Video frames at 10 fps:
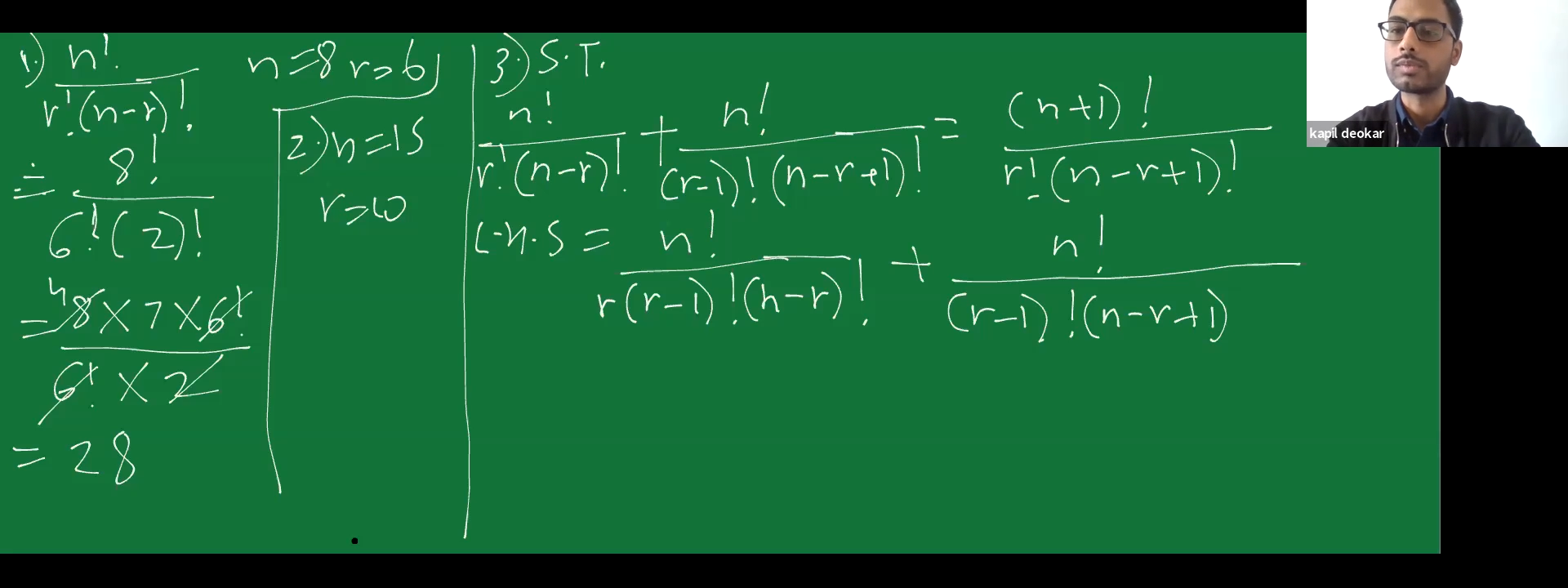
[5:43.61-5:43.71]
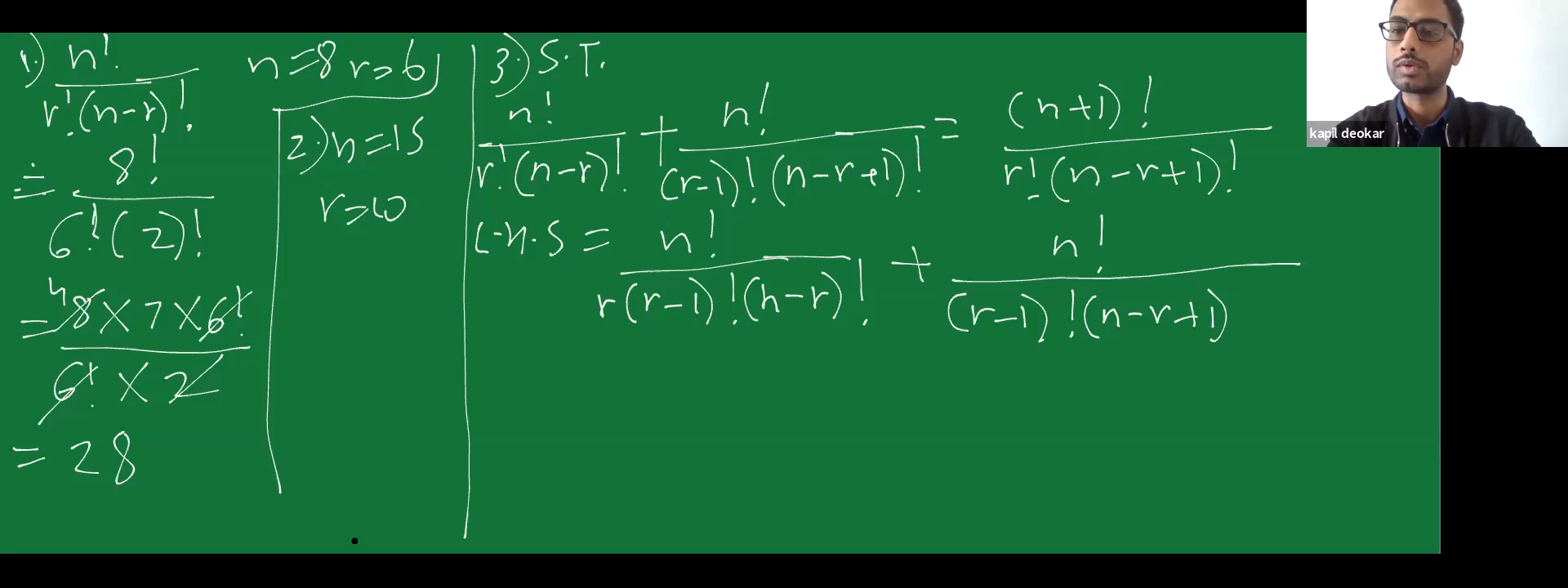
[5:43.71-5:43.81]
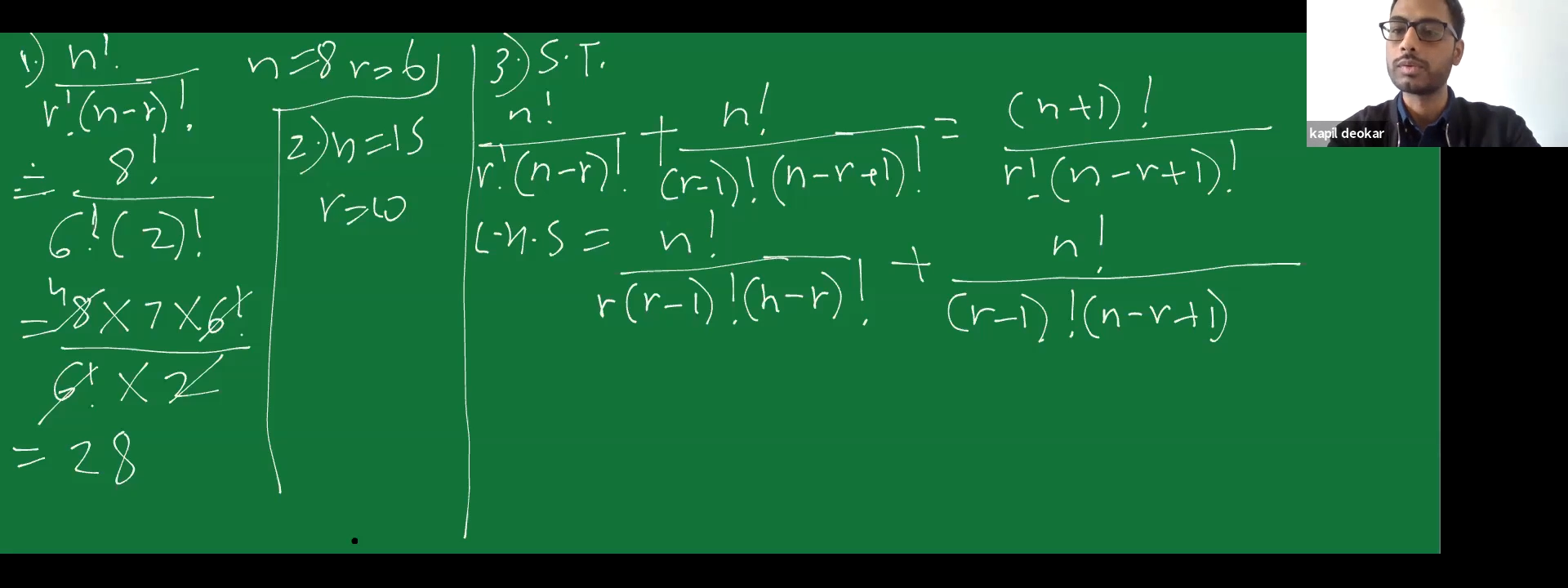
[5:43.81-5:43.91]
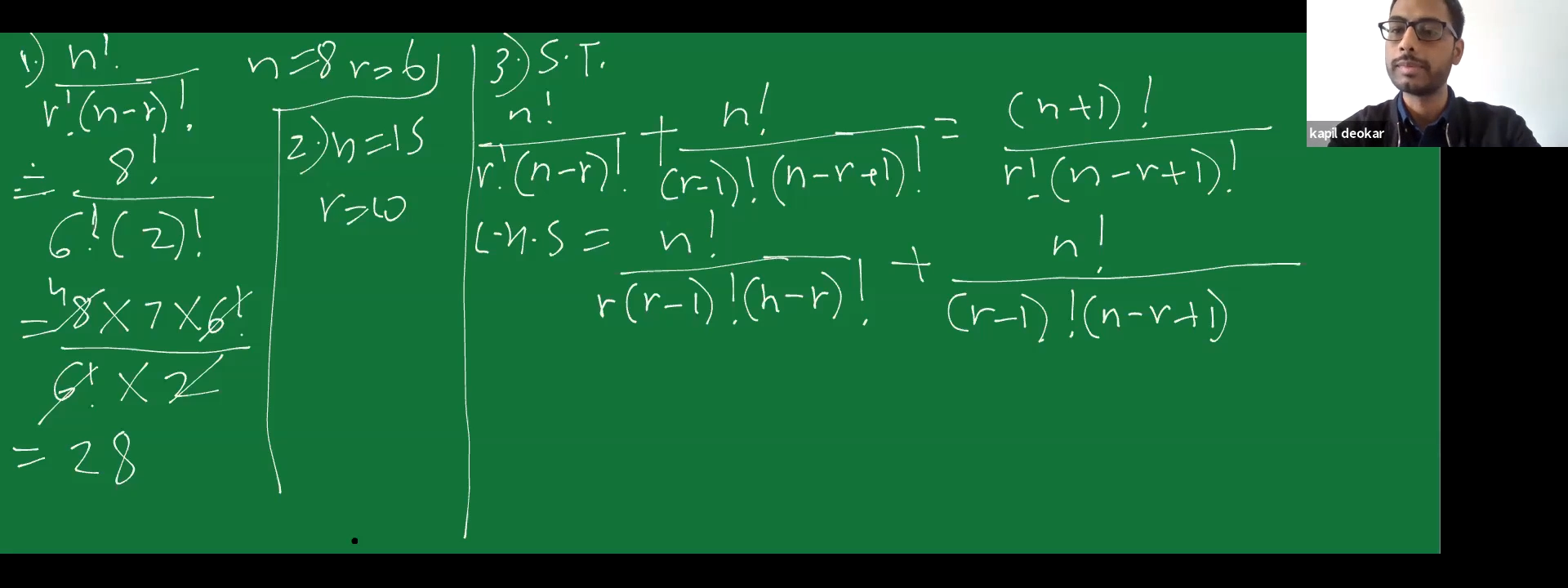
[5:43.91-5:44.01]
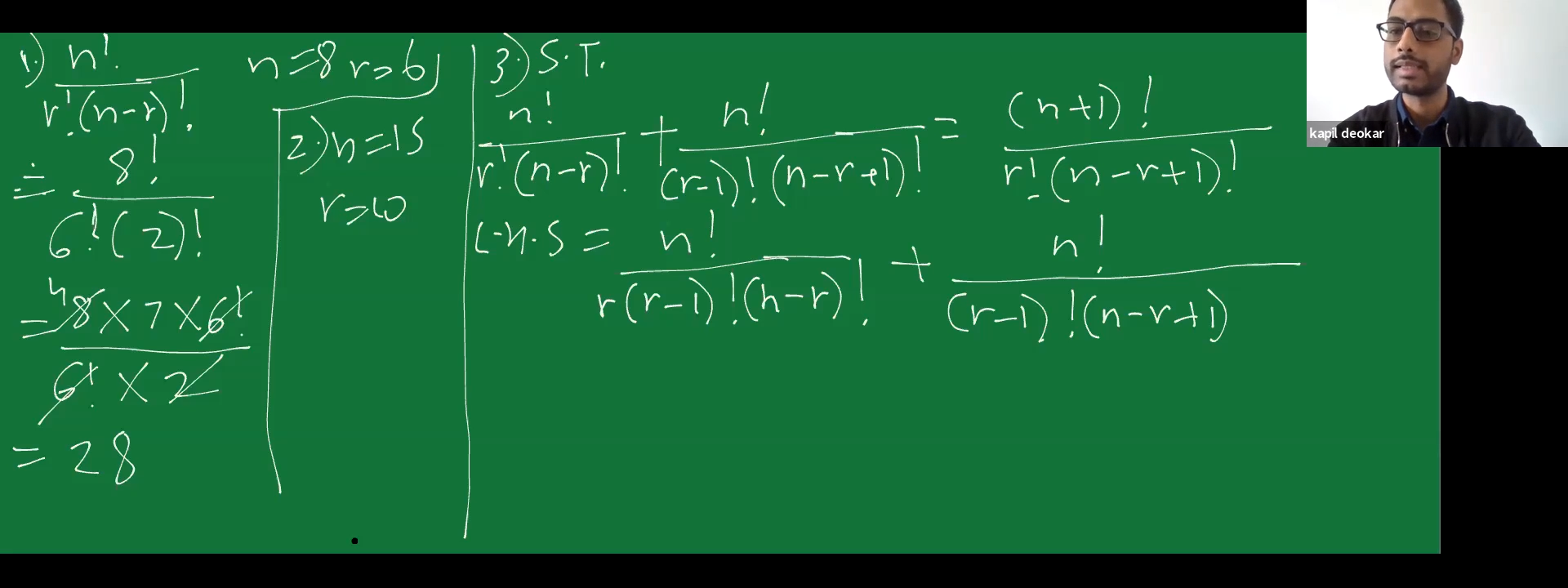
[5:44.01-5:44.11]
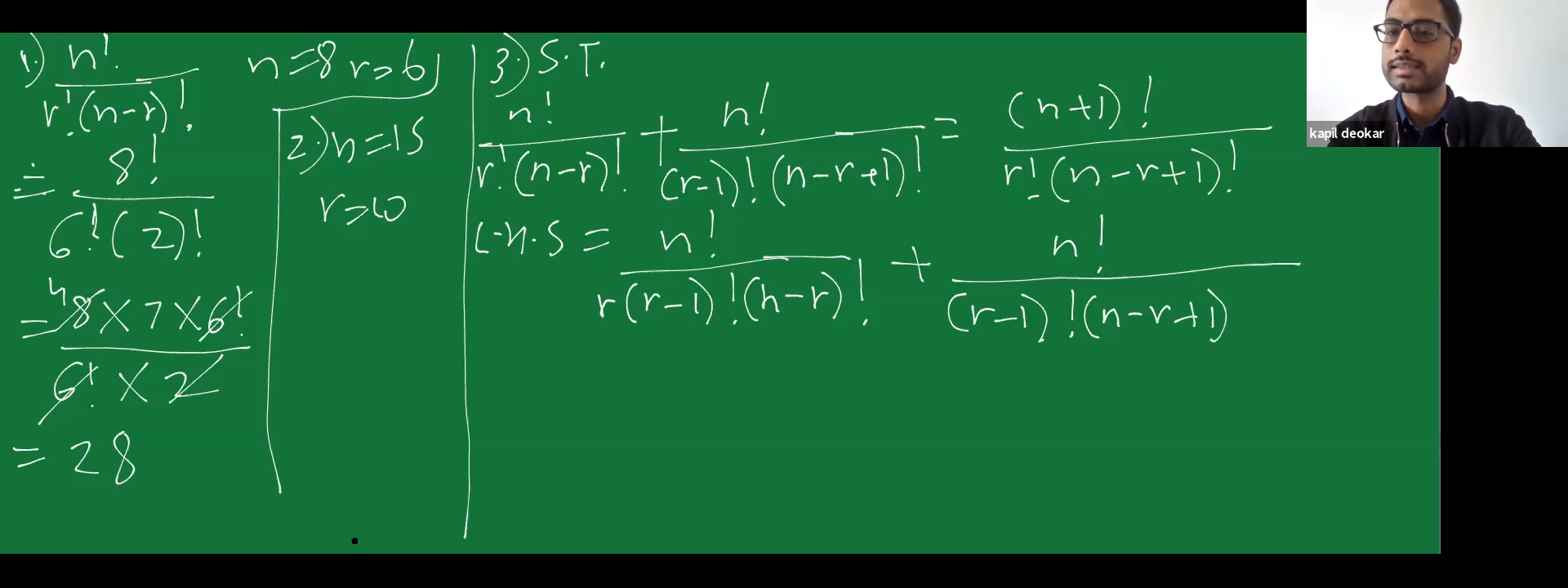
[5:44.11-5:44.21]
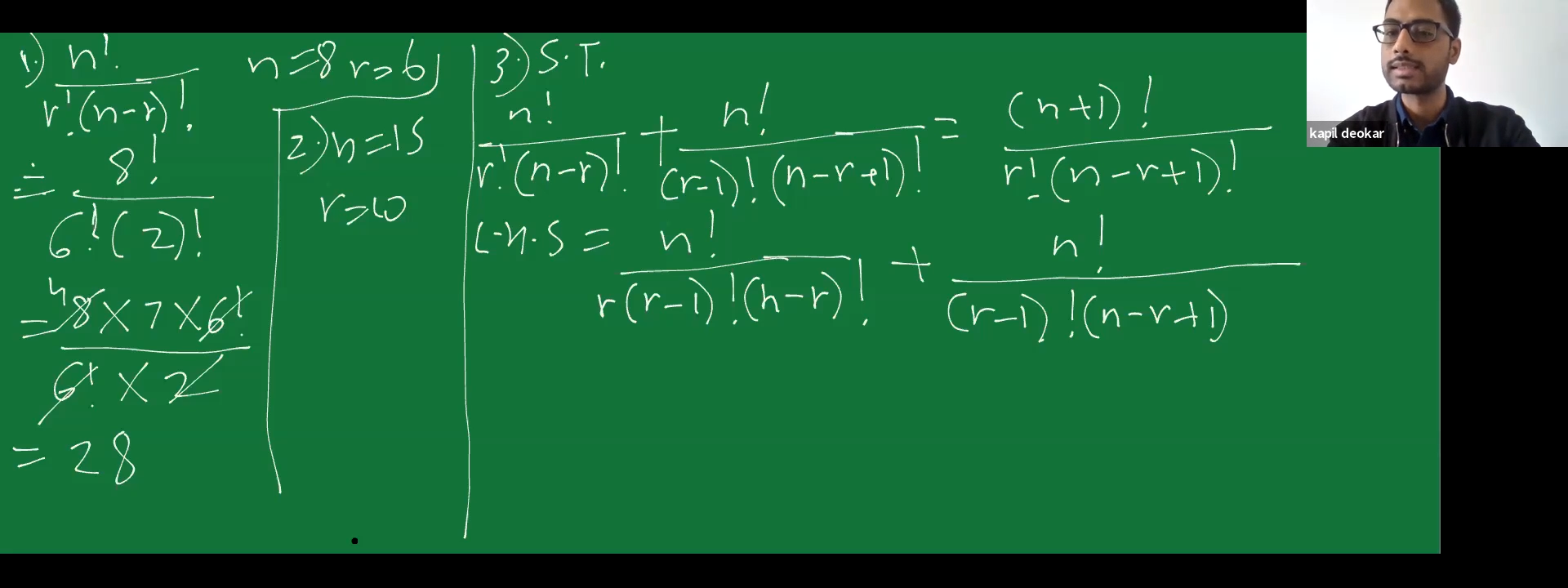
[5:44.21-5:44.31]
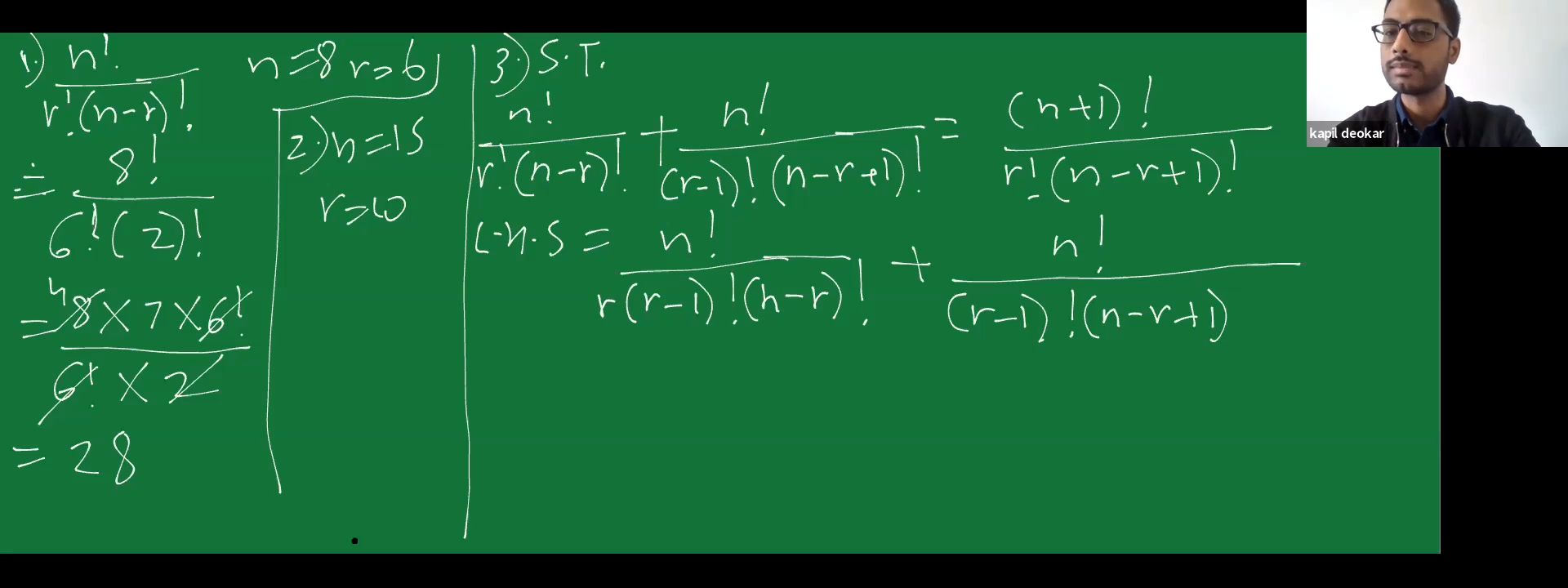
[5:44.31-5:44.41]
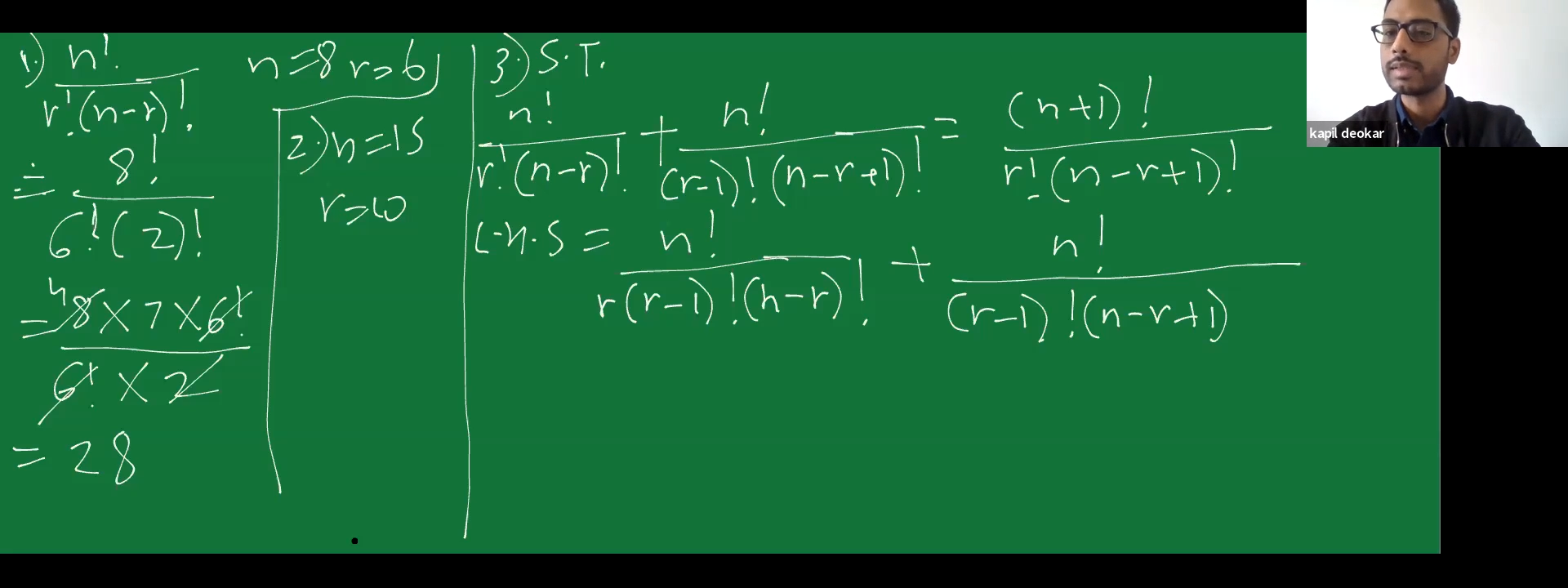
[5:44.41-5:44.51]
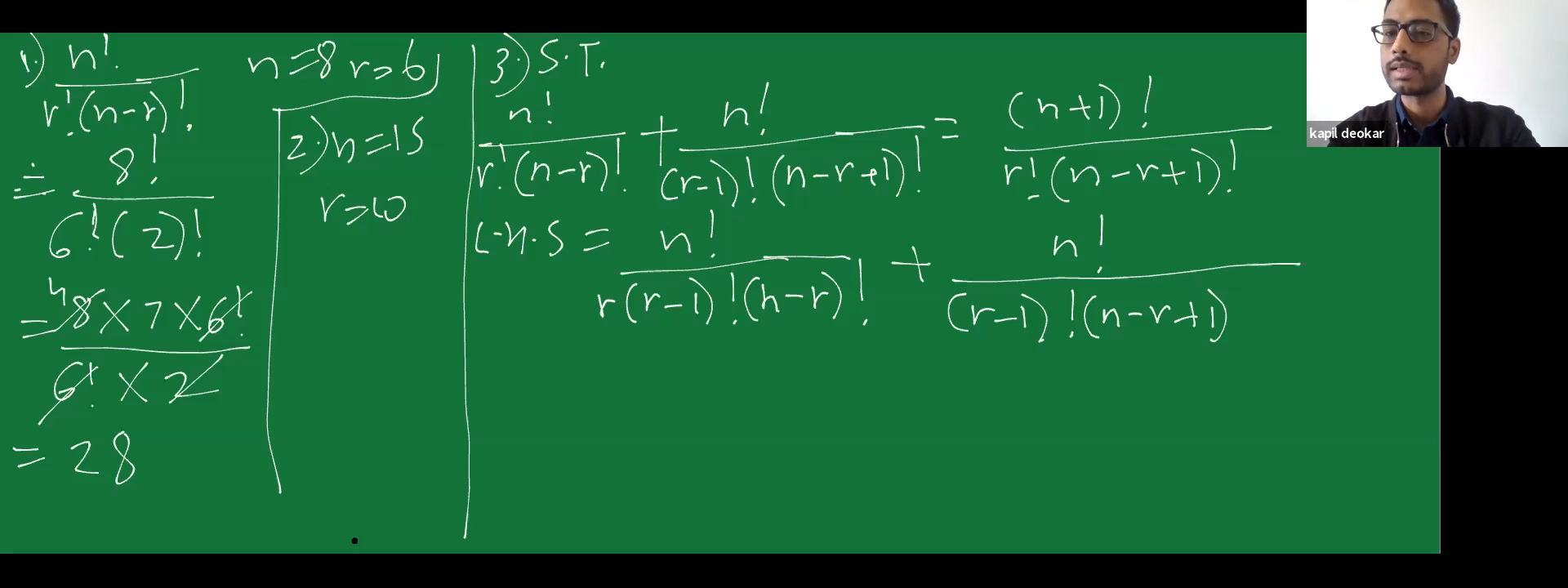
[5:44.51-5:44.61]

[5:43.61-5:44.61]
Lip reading: what would be next term?